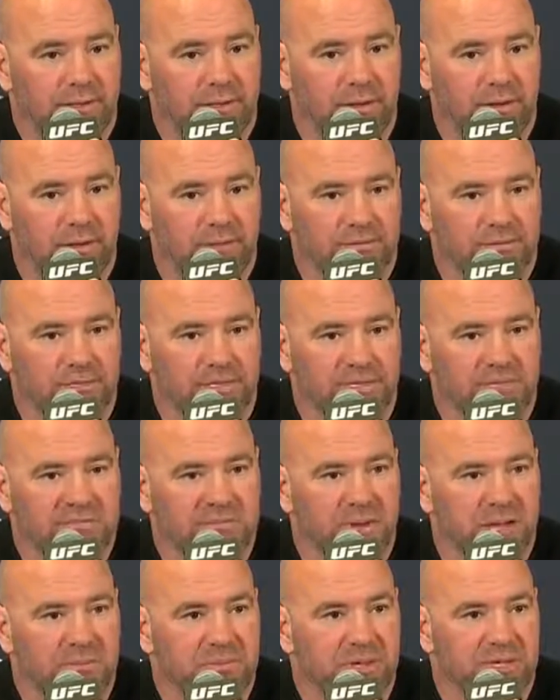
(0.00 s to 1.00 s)
You know, I don't think
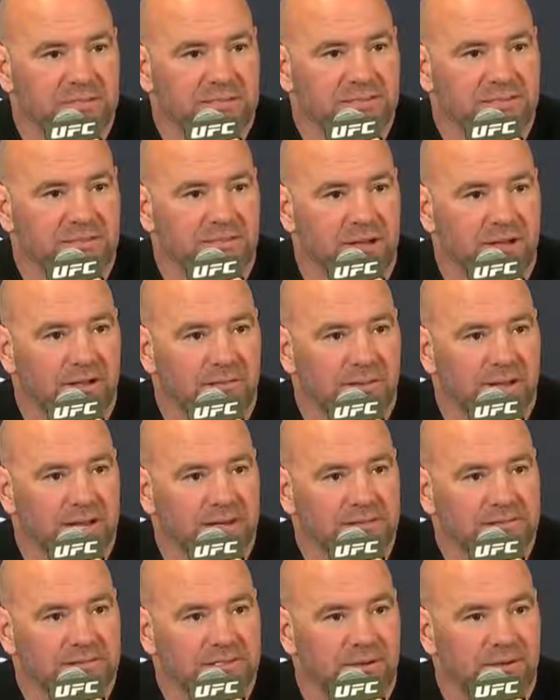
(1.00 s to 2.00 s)
it's my place to talk
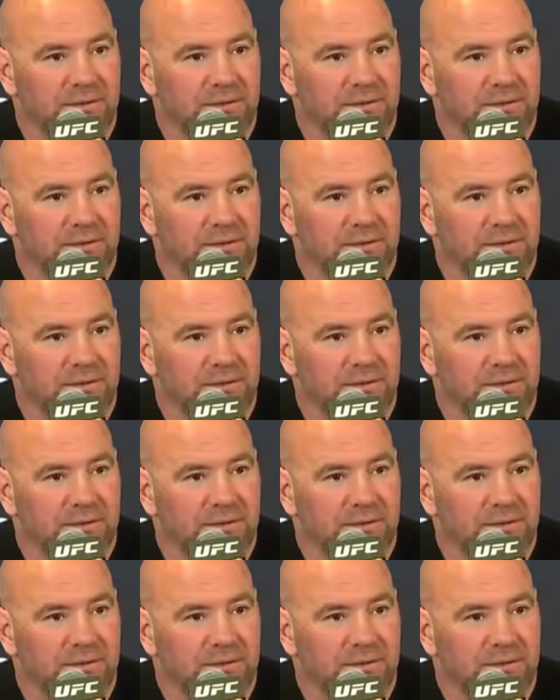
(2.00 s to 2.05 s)
about it.